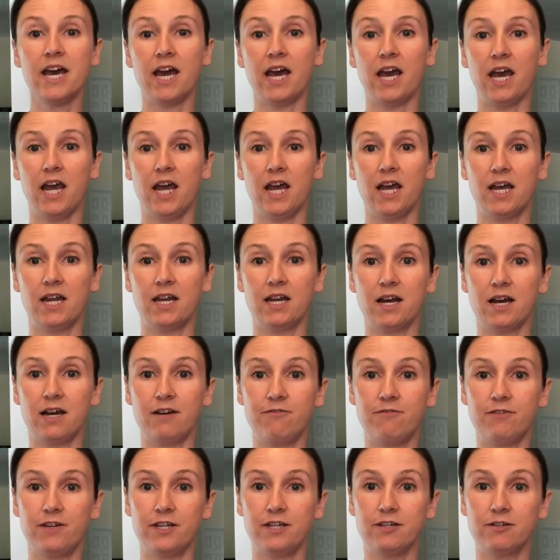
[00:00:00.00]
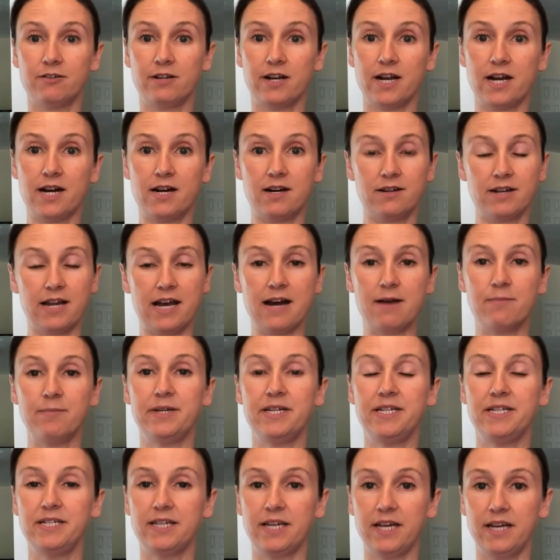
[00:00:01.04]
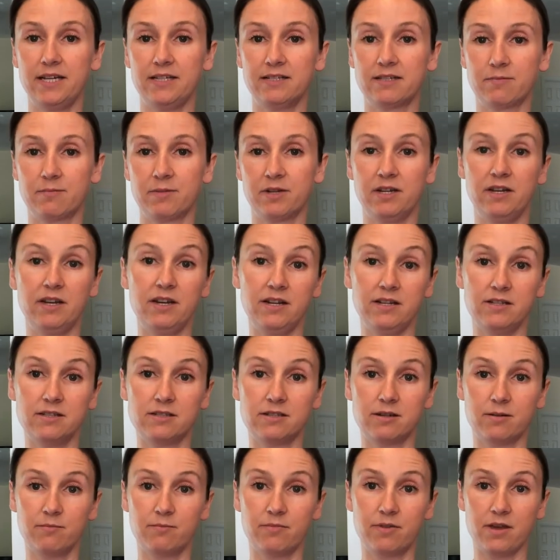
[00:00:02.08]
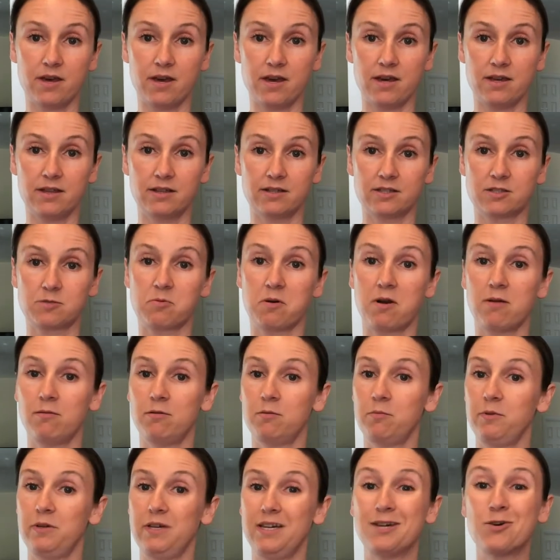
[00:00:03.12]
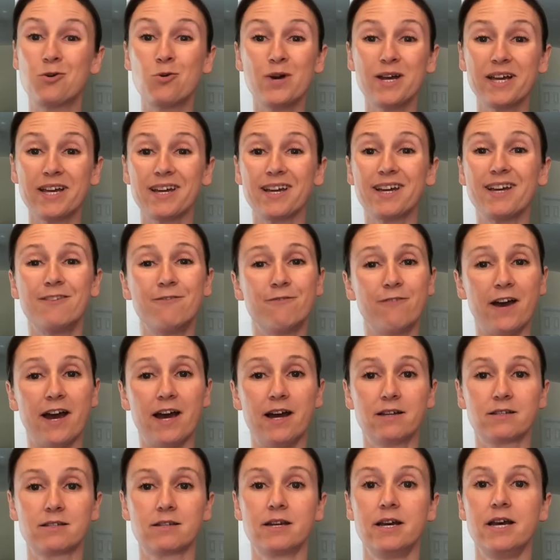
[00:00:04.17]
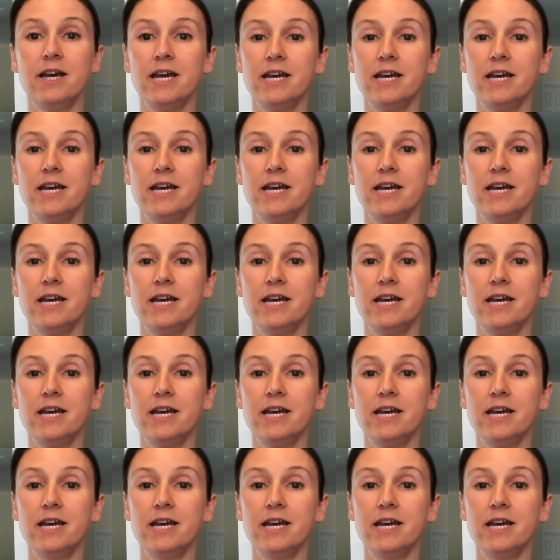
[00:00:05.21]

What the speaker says: and I figure out how many days I'm gonna need something that's probably quick and fast.